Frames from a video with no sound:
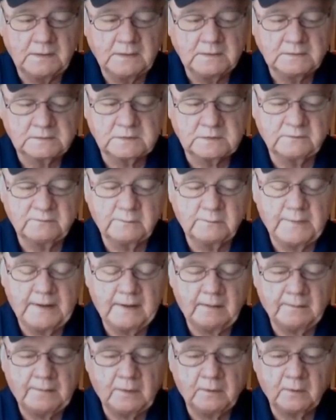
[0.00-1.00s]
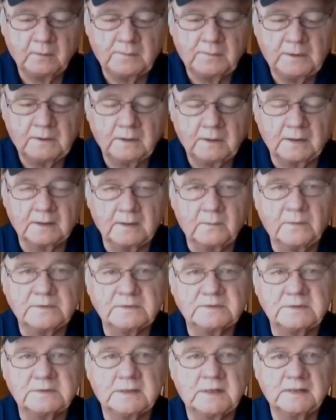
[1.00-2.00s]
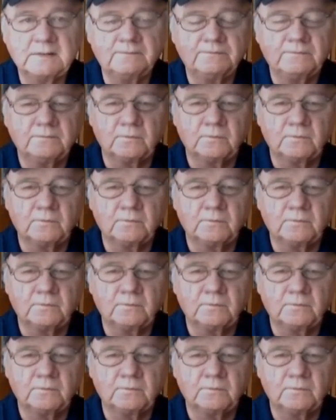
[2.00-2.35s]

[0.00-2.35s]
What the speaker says: So from Balmoral Park on a Wednesday night,